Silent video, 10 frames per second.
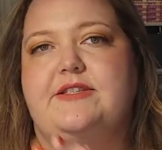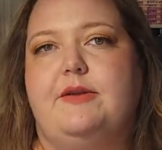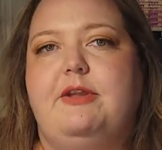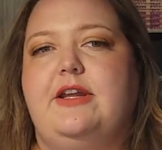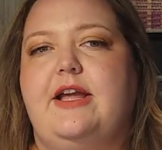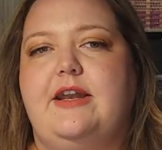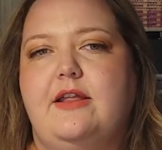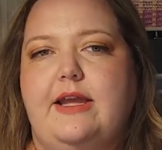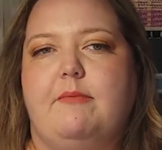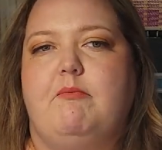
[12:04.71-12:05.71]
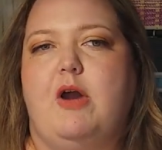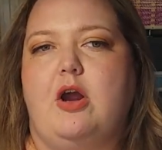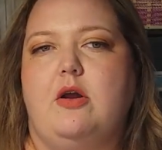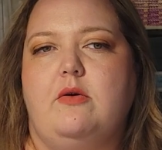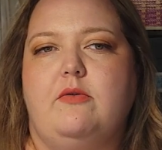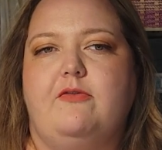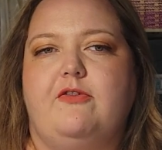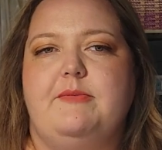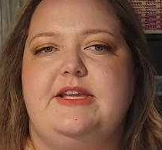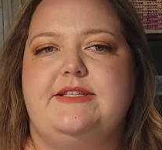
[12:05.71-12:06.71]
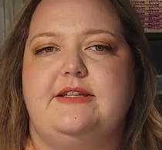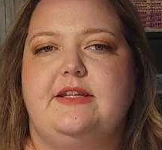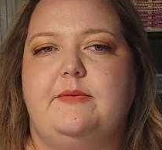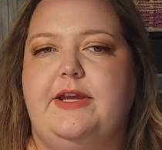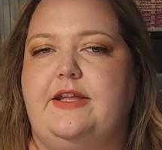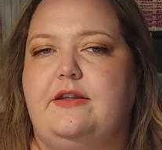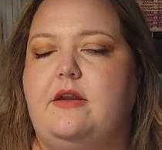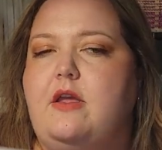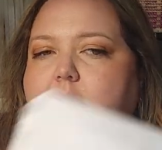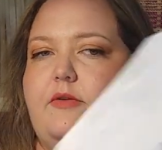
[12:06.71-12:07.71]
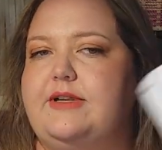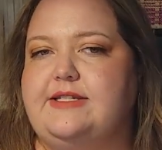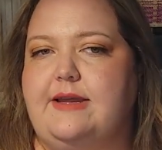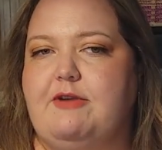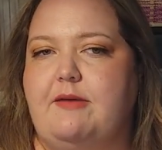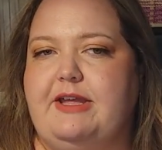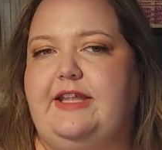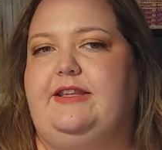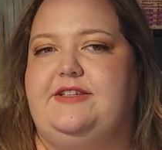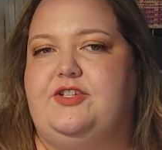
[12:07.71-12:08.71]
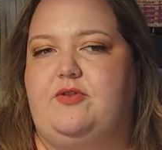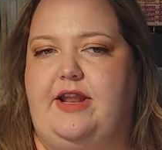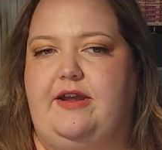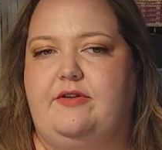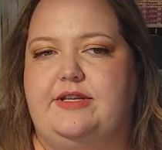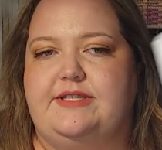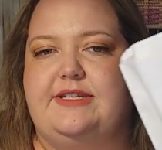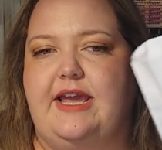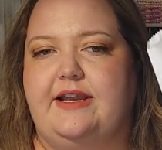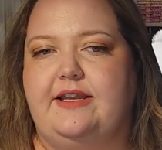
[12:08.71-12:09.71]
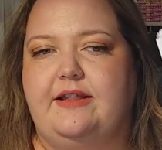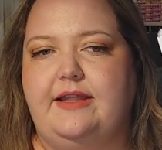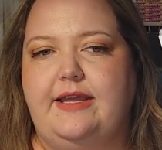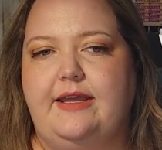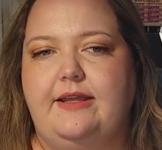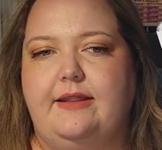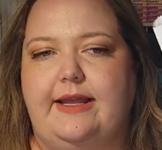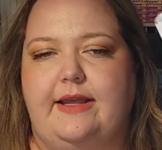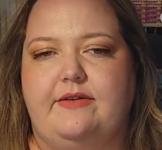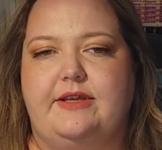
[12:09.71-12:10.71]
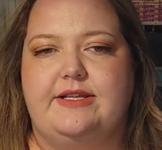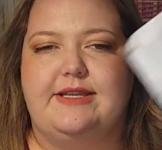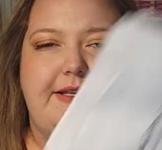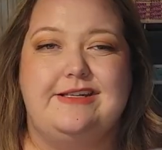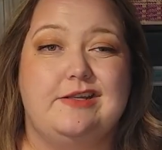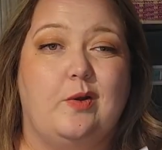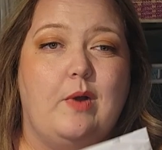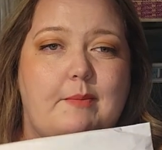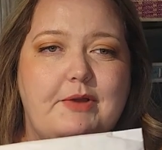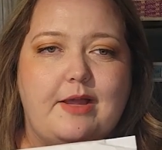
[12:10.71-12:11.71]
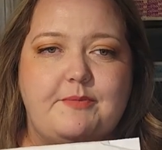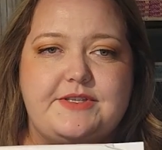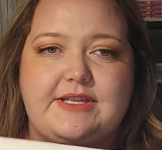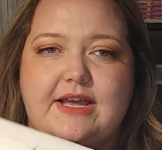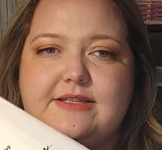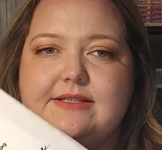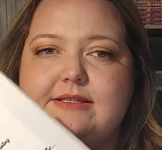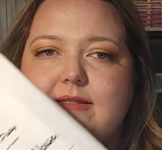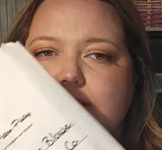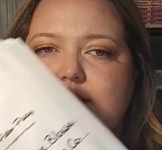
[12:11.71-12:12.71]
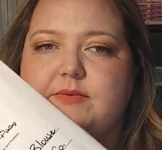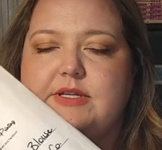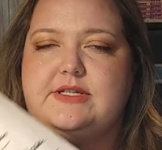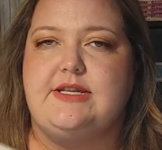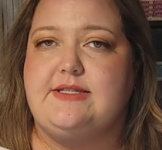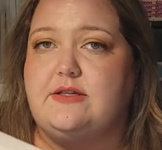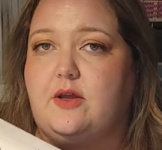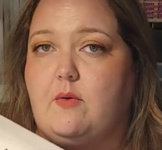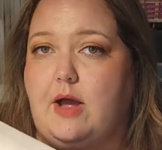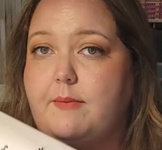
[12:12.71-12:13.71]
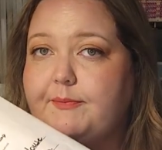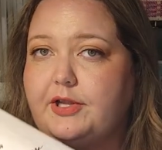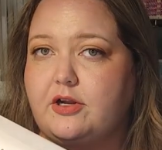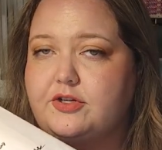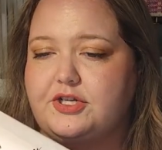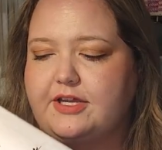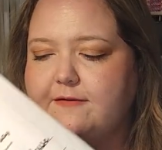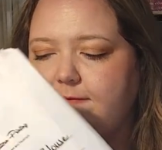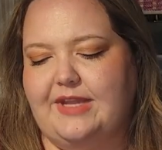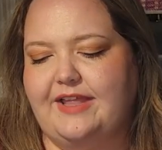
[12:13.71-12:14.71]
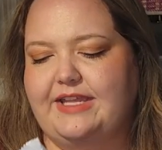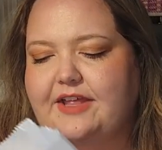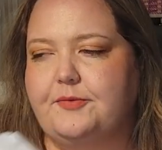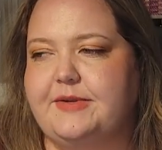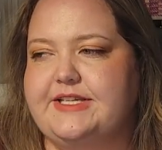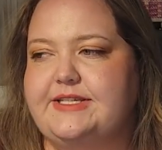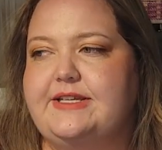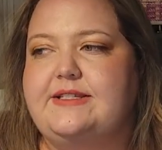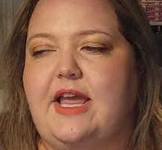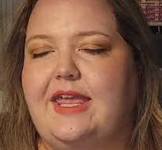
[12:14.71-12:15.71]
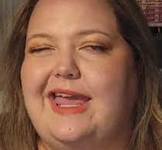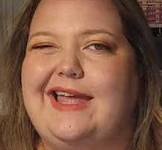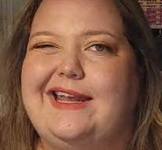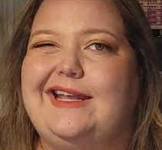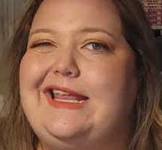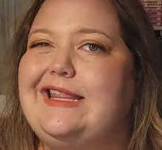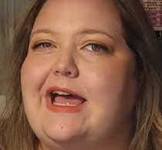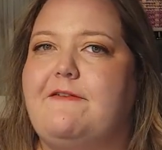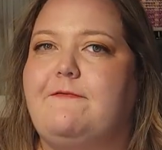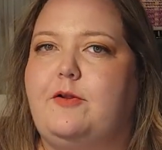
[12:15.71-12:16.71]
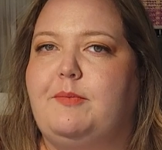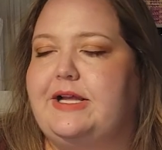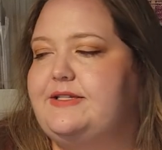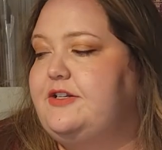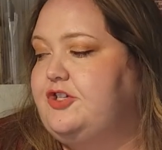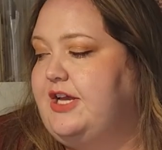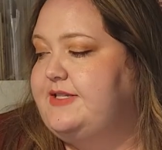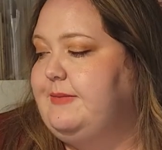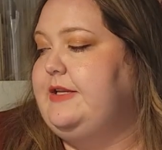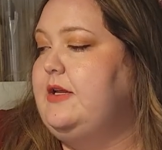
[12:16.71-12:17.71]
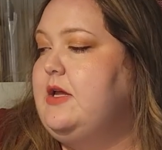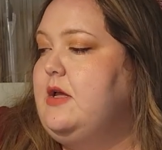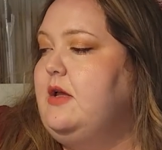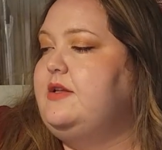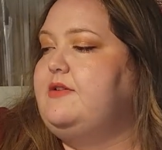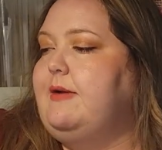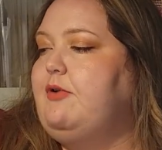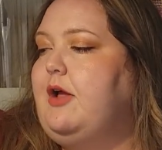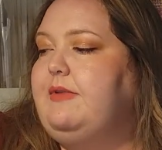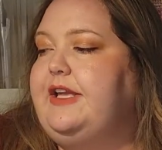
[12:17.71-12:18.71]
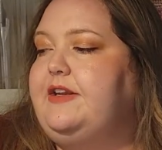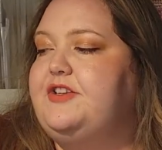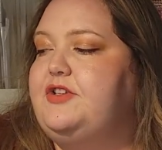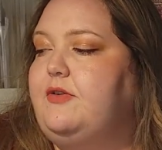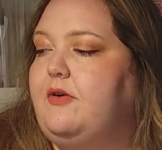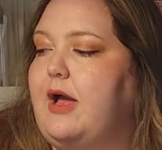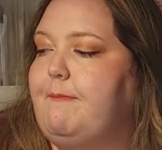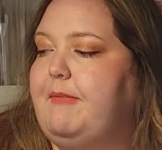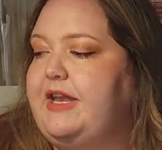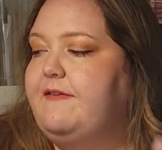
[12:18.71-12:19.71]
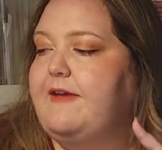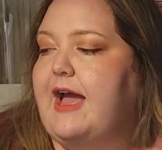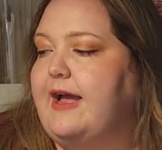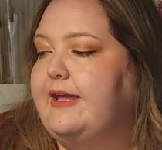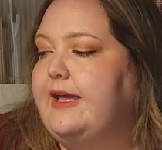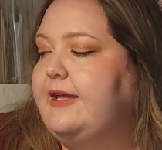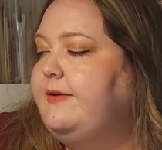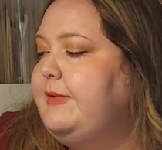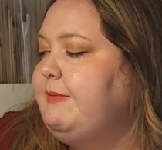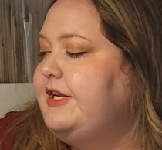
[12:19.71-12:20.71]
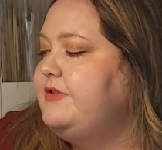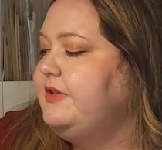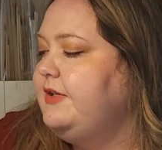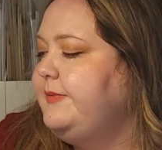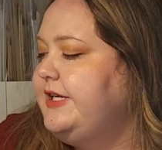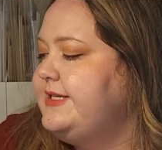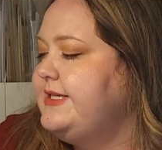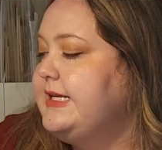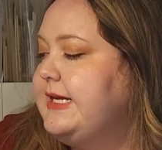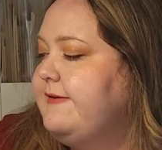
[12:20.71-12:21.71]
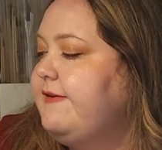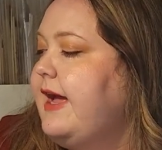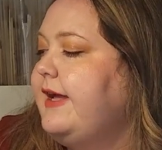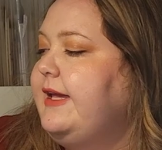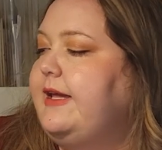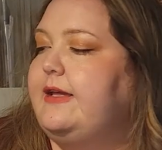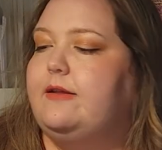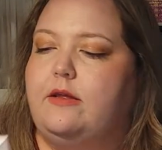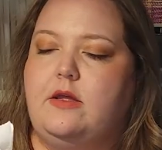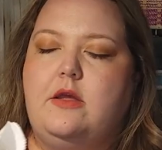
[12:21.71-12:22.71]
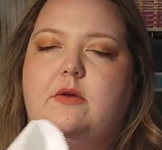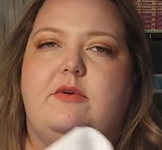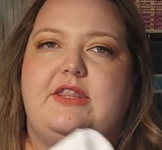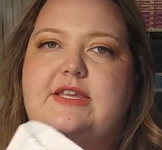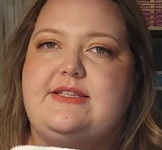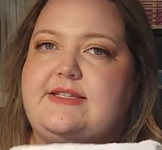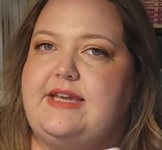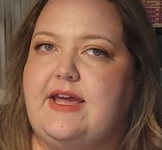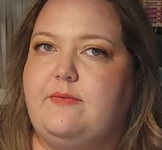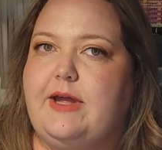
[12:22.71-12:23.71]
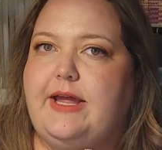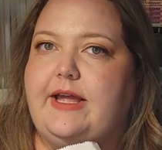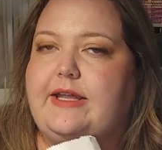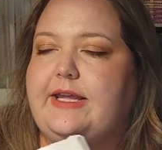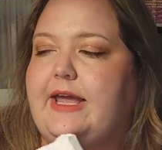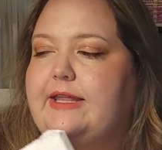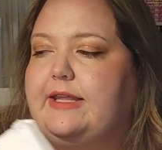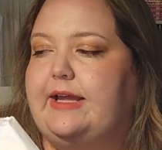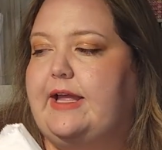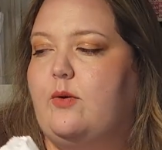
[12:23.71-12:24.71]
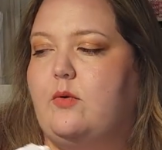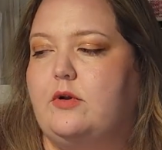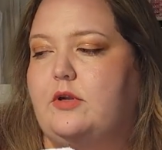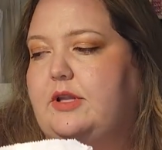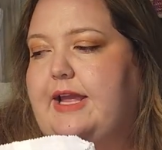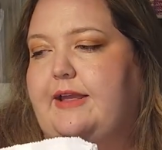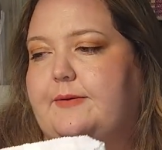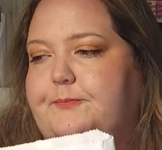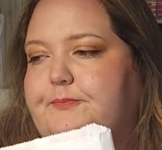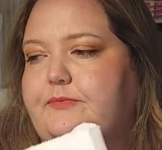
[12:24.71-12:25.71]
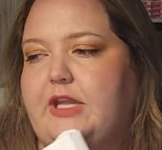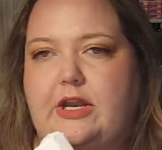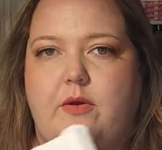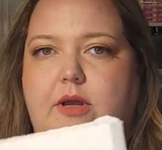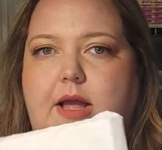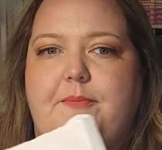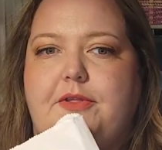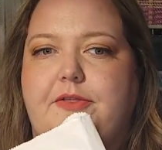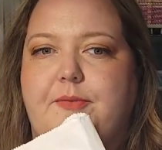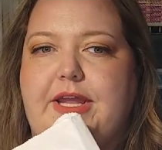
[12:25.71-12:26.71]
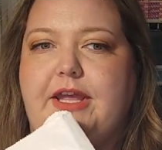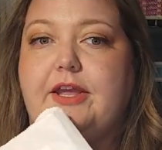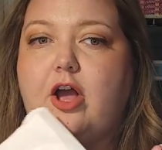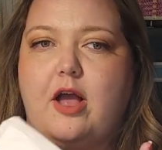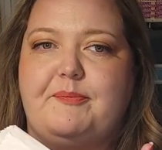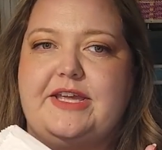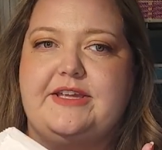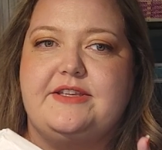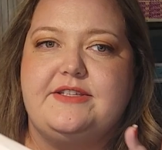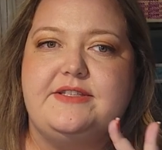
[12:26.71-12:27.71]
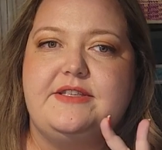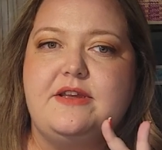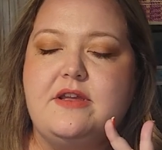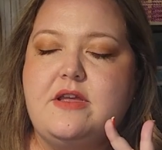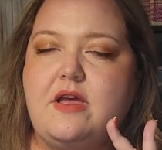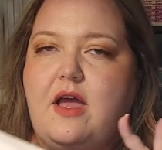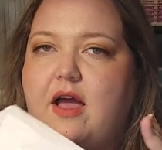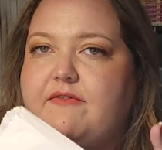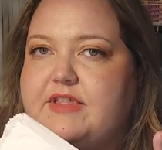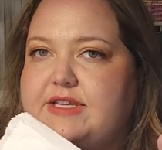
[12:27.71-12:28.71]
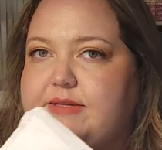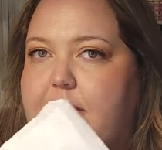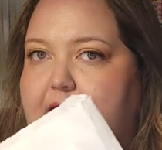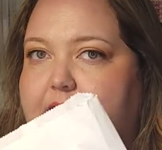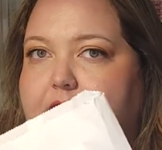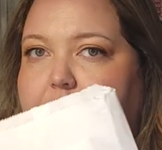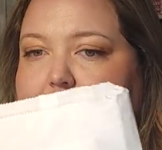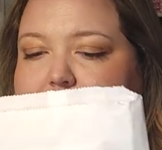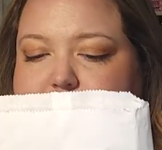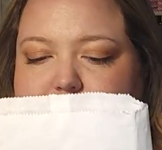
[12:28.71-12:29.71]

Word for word: So I'm going to kind of like borrow from this a little bit the reason I'm not making this straight out is technically, like I, cause I need to go up a couple sizes. This one doesn't go up large enough. And the other reason is, again, I need that full bust adjustment. So I'm probably gonna do a bit of hacking. We might do a little bit of sleeve hacking with this Stanway. And again, like I ordered like, you know, a couple, three copies of this pattern.